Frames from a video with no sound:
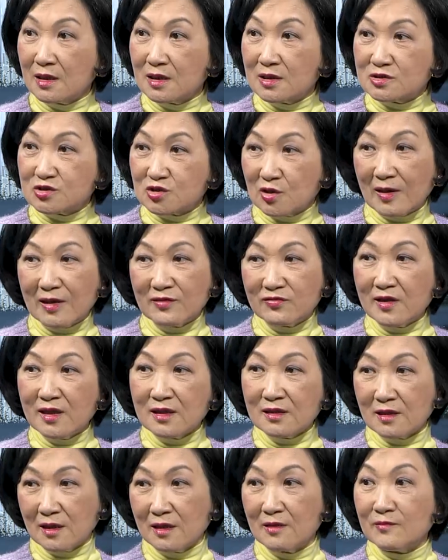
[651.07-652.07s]
So I
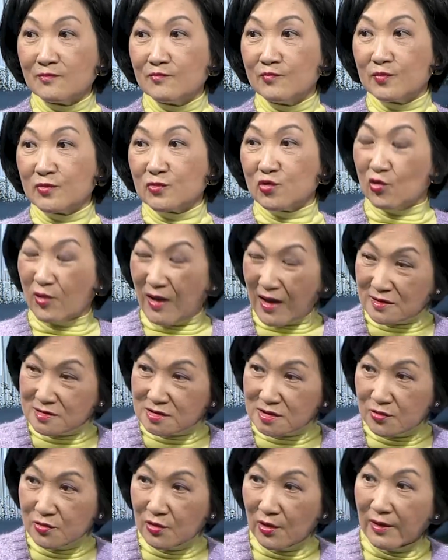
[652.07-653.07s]
think to
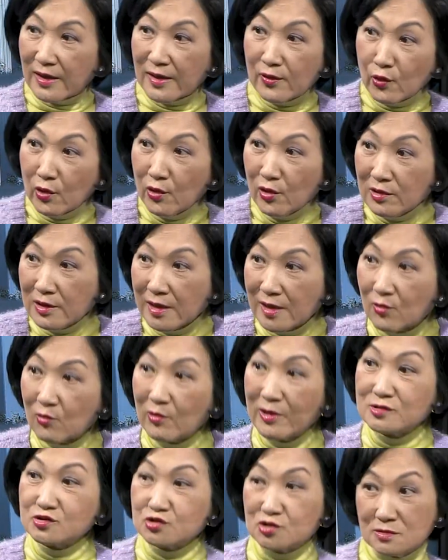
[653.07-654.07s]
answer your earlier
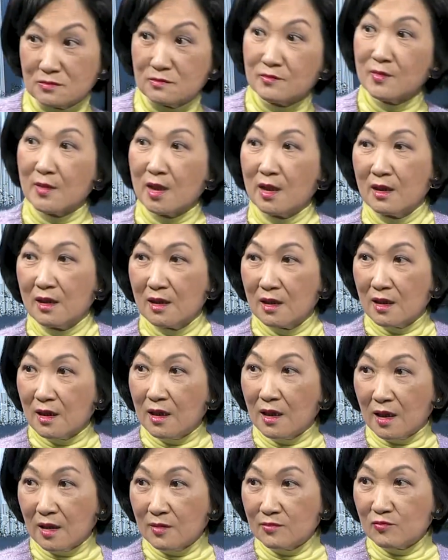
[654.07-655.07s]
question,
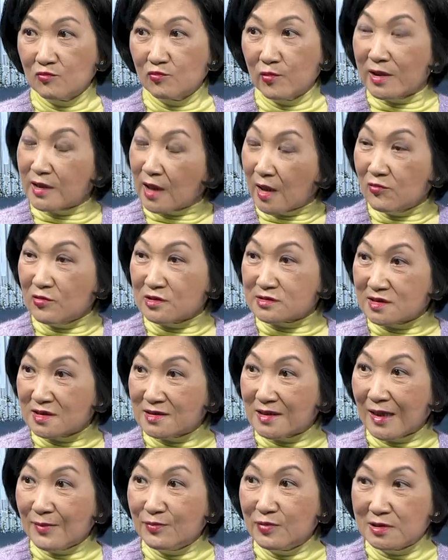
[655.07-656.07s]
when I was
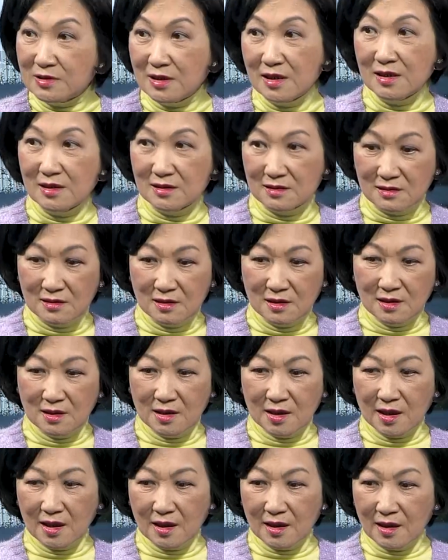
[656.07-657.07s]
in Aberdeen,
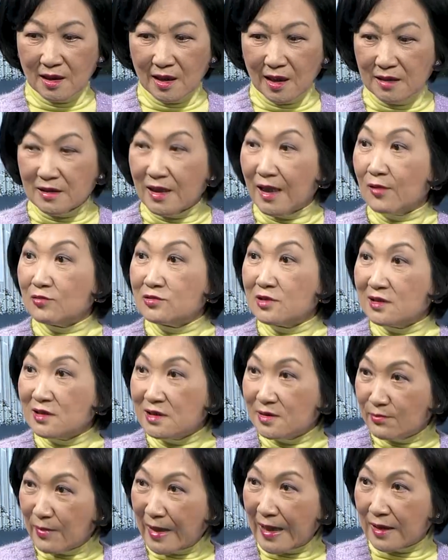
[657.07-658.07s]
an
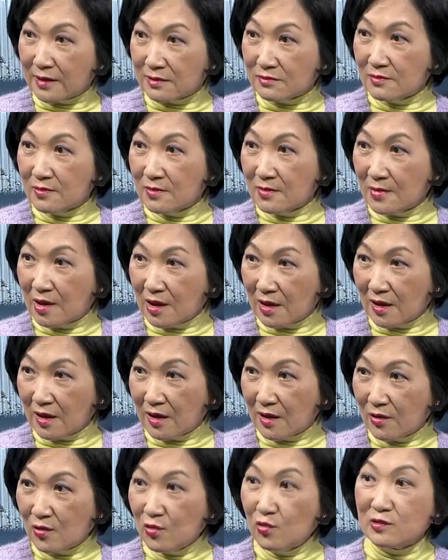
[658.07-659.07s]
elderly man
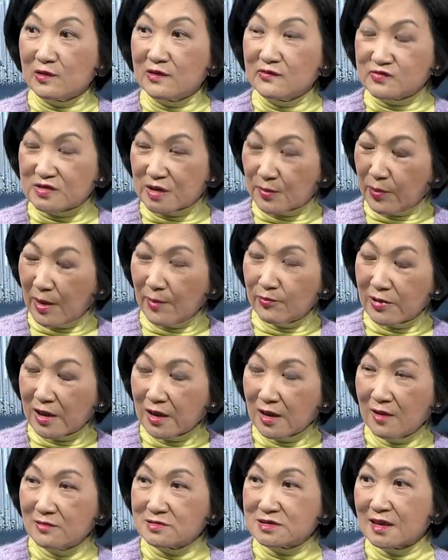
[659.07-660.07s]
who lives in a public
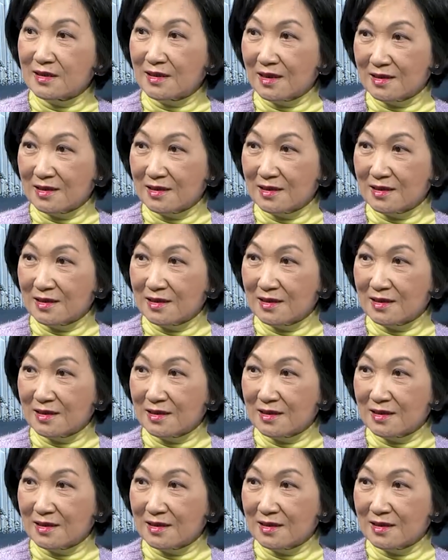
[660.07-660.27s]
housing